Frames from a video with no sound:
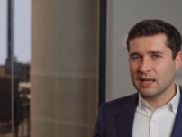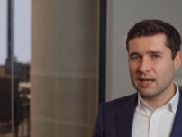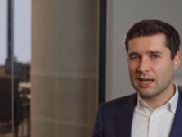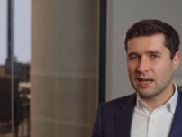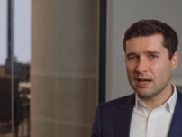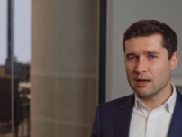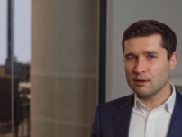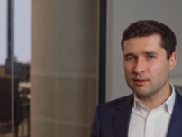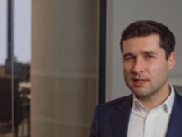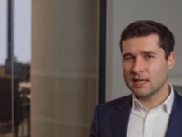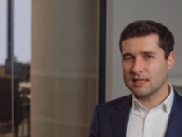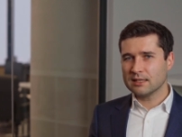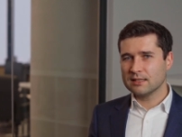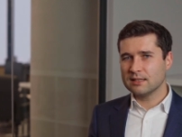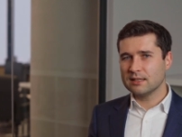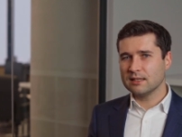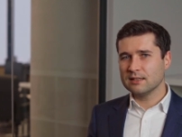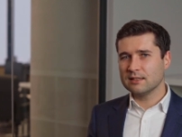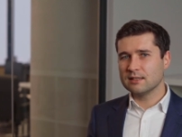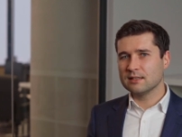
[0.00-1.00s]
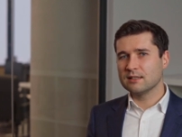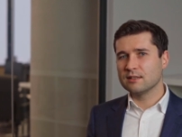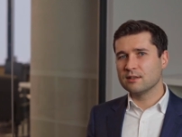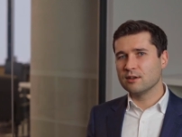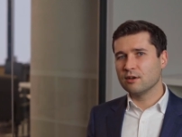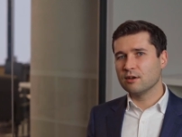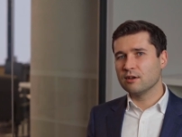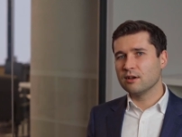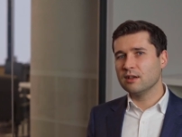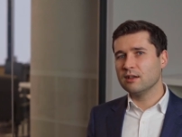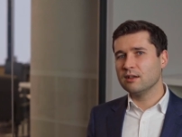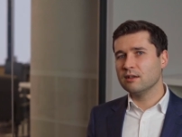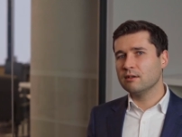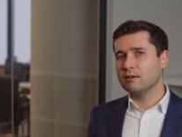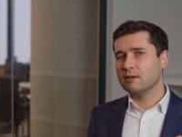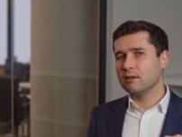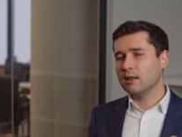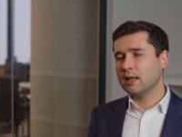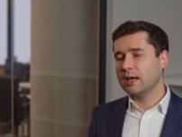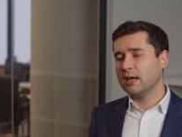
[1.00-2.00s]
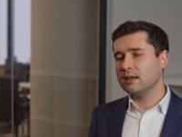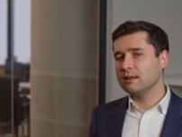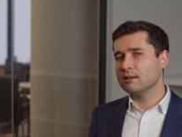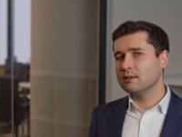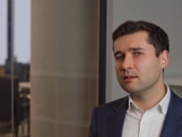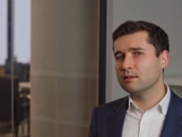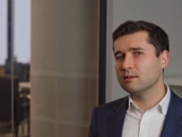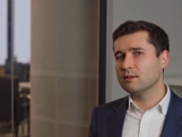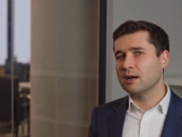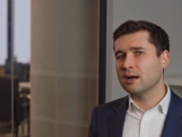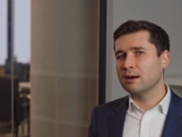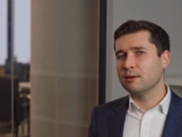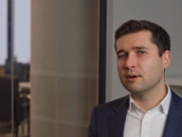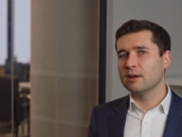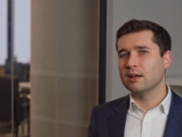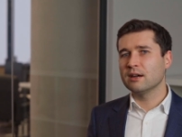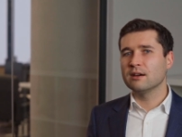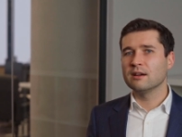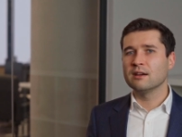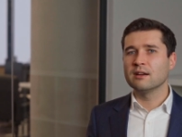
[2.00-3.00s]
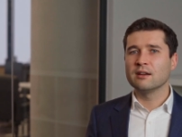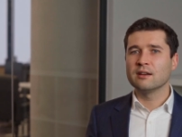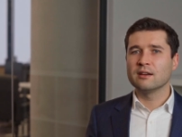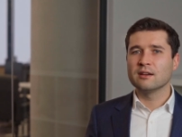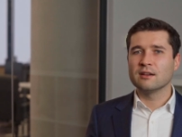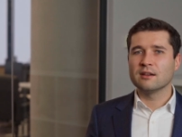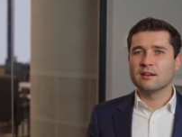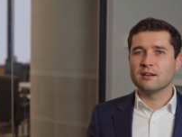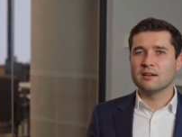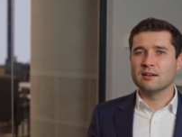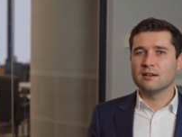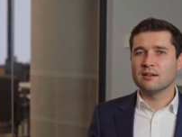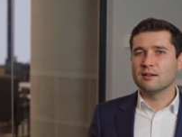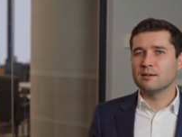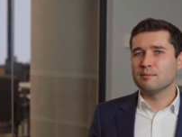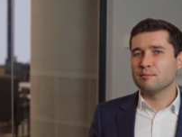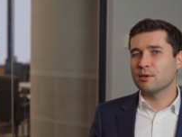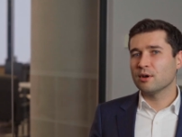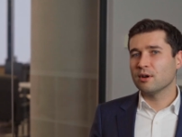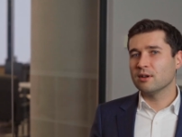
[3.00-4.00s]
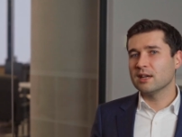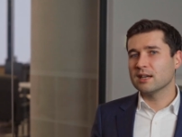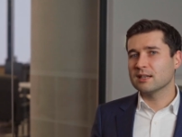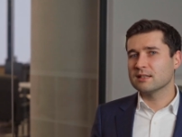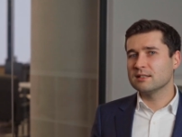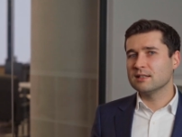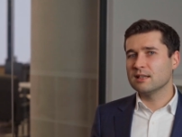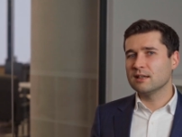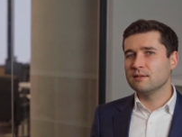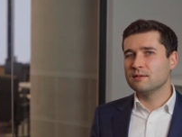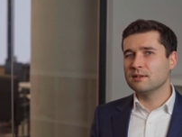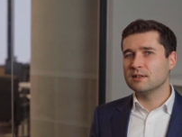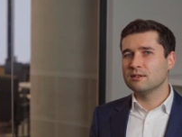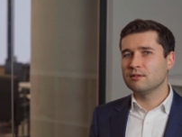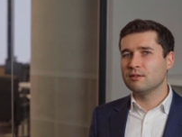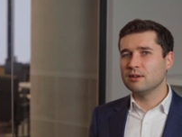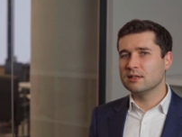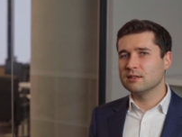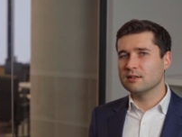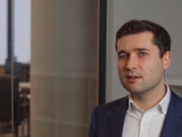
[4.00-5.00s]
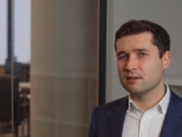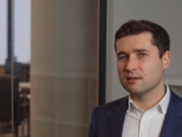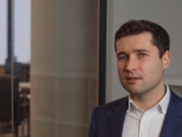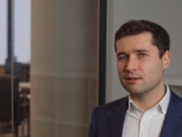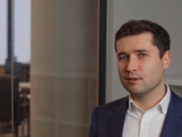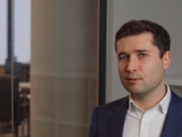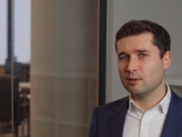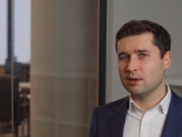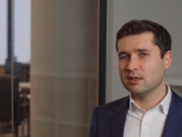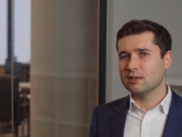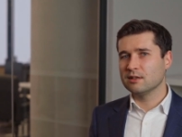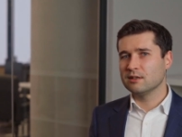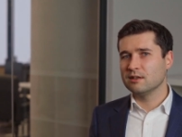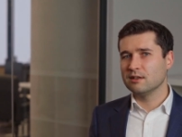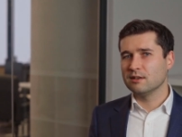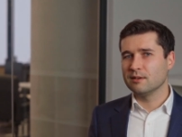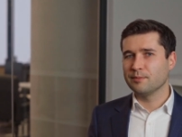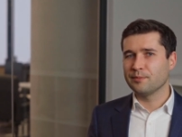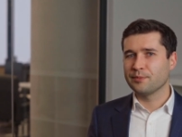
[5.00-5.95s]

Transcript: How does this story relate to our product service resource question?